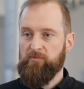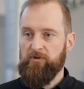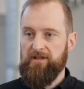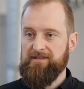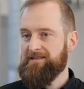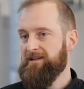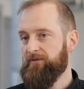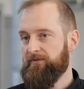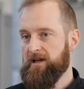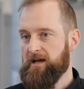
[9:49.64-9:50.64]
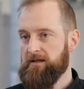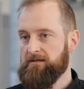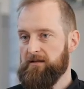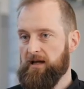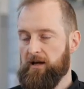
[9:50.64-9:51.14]
more or less
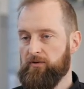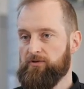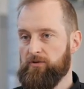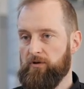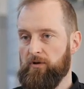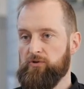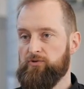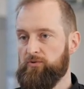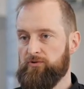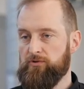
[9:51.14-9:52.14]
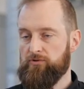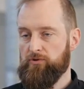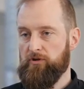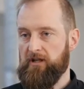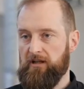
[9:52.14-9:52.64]
state-of-the-art how to use
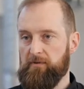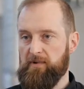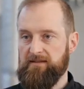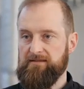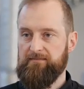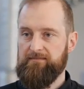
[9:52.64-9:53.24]
joining elements.